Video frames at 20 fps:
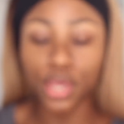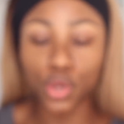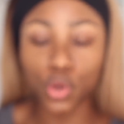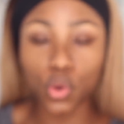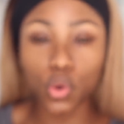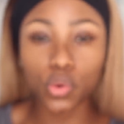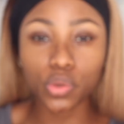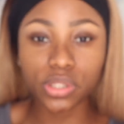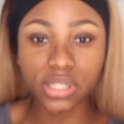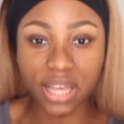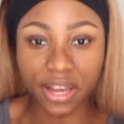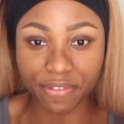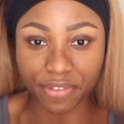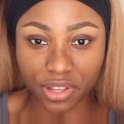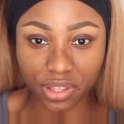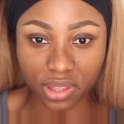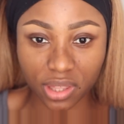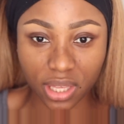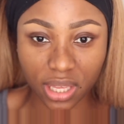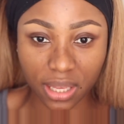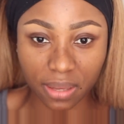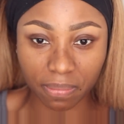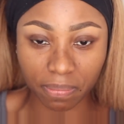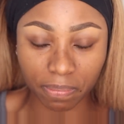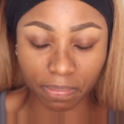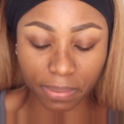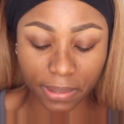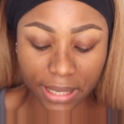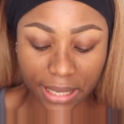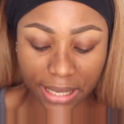it holds everything in
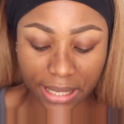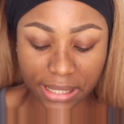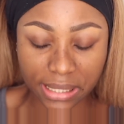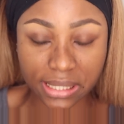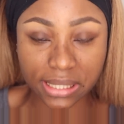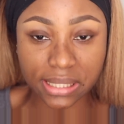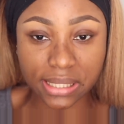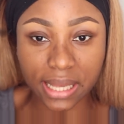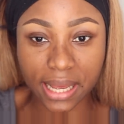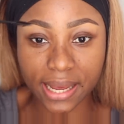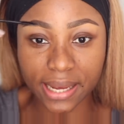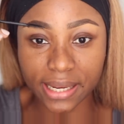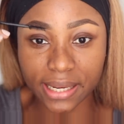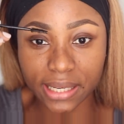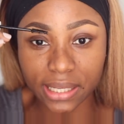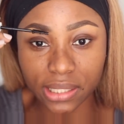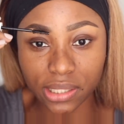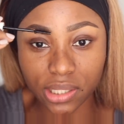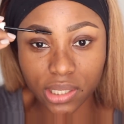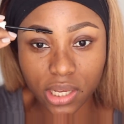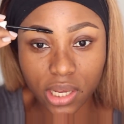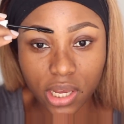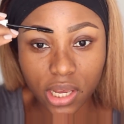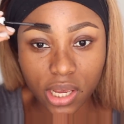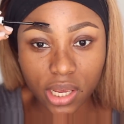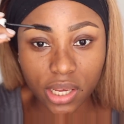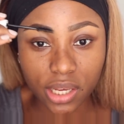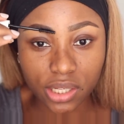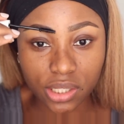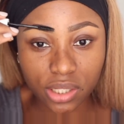place and
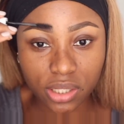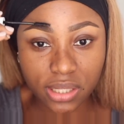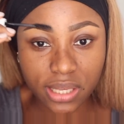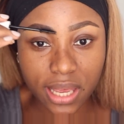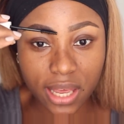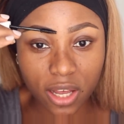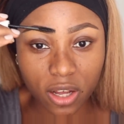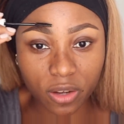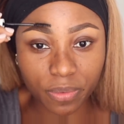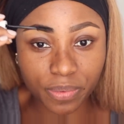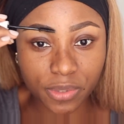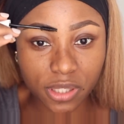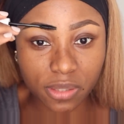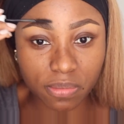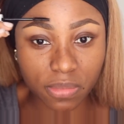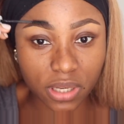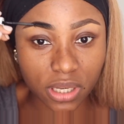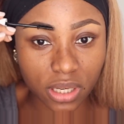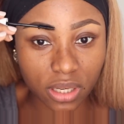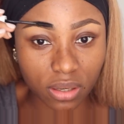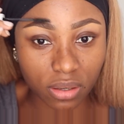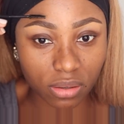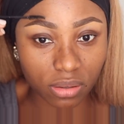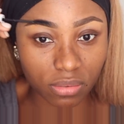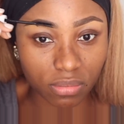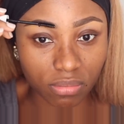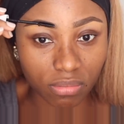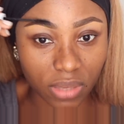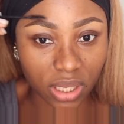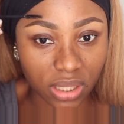it just helps me
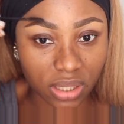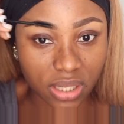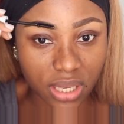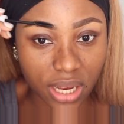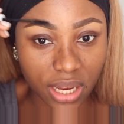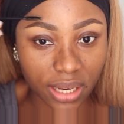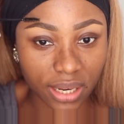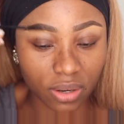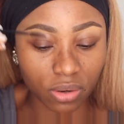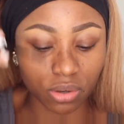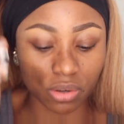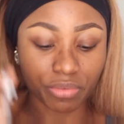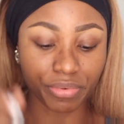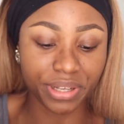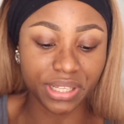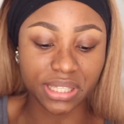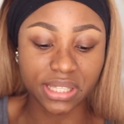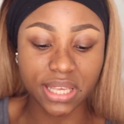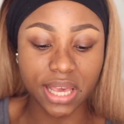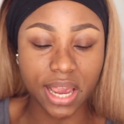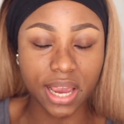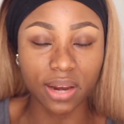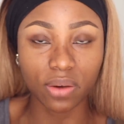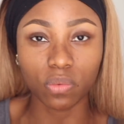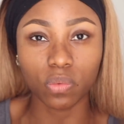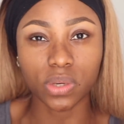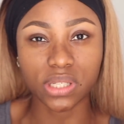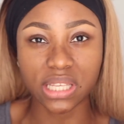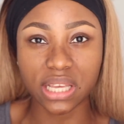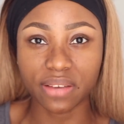maintain or retain
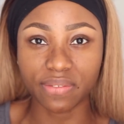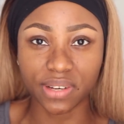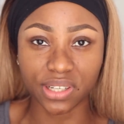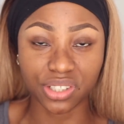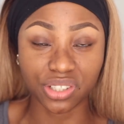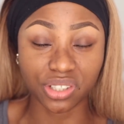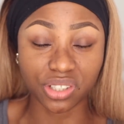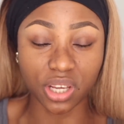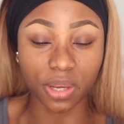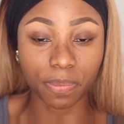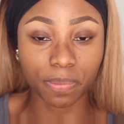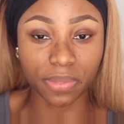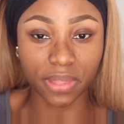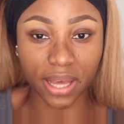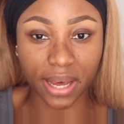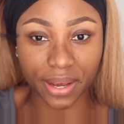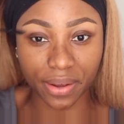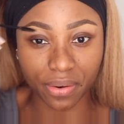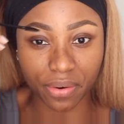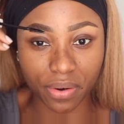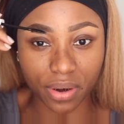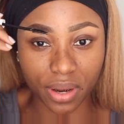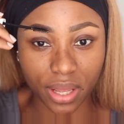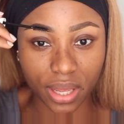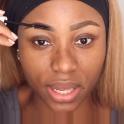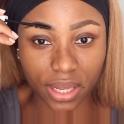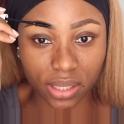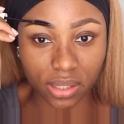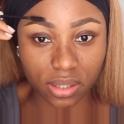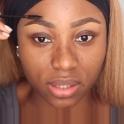whatever shape that I
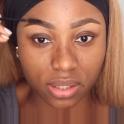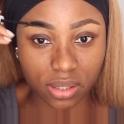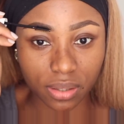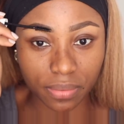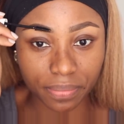create.